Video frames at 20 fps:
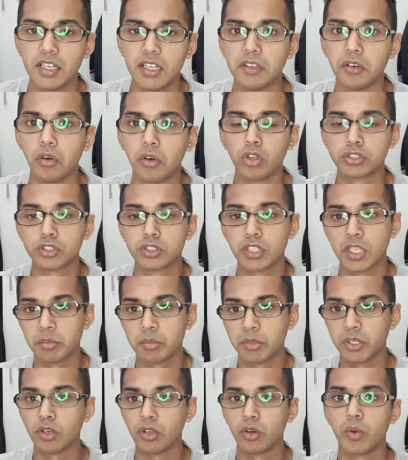also let me
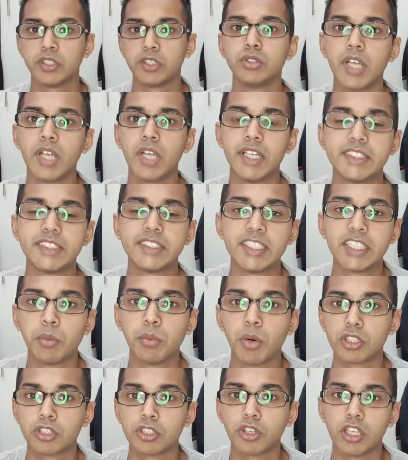know what you guys think
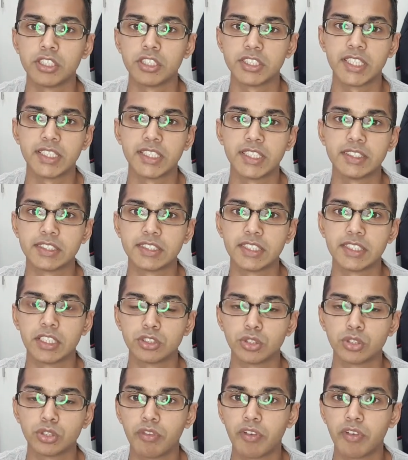about the content
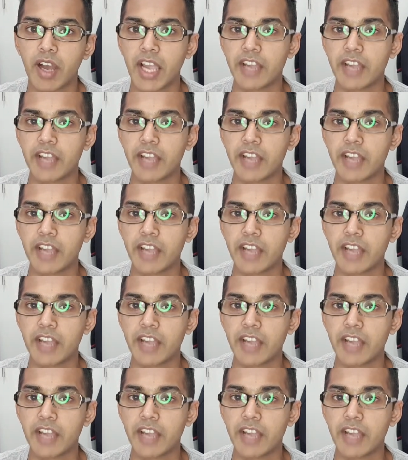so far.